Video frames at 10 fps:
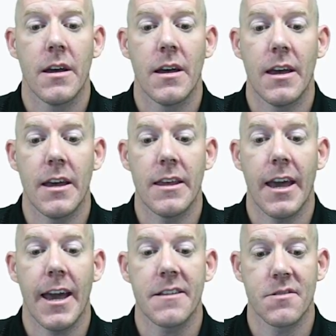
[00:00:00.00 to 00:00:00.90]
And it
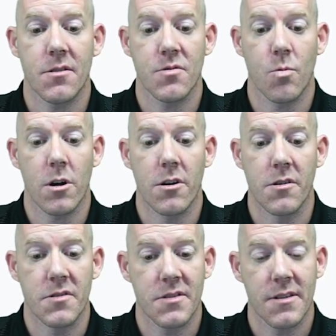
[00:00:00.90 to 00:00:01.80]
has those
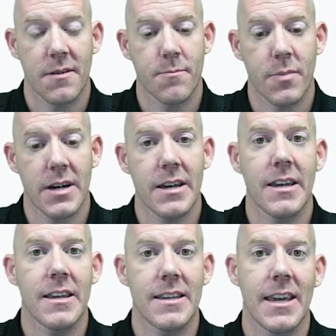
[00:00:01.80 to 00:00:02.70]
words, but
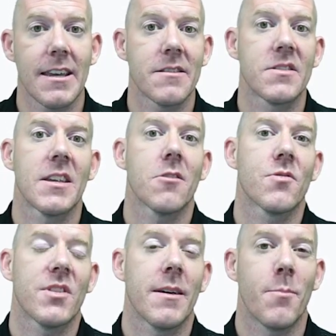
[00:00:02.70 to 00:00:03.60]
it can't
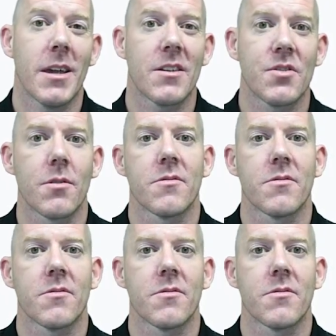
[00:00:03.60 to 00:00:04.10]
distinguish that picture.